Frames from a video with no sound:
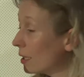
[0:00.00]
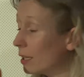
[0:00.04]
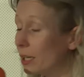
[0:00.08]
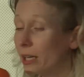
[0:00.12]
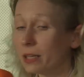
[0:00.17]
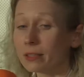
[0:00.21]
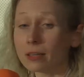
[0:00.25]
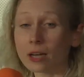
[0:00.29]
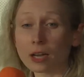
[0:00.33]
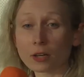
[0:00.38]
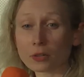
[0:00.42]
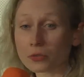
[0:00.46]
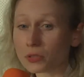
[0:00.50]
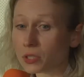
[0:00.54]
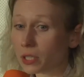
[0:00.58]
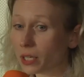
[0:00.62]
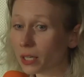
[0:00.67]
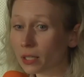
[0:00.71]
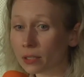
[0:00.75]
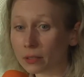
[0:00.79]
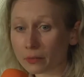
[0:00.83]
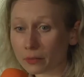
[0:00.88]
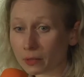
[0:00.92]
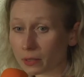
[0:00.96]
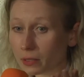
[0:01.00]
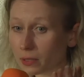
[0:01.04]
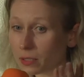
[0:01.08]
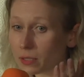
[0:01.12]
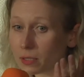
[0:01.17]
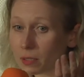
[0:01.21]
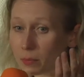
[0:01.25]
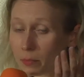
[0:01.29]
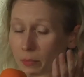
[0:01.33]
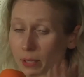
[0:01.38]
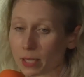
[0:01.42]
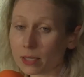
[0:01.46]
And Art of Skate, I think, is
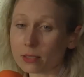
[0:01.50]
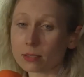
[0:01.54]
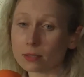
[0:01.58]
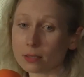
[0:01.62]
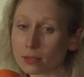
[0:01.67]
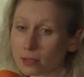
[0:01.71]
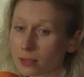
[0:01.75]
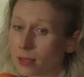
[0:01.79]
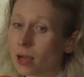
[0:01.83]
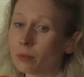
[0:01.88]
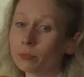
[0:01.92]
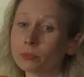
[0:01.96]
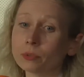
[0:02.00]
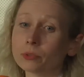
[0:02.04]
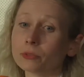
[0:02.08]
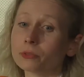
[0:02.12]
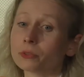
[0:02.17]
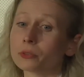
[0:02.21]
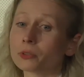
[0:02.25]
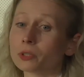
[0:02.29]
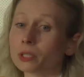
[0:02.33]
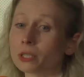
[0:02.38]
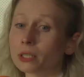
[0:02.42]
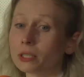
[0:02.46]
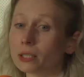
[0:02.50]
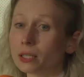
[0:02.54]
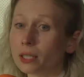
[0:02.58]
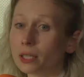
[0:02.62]
the best example for it,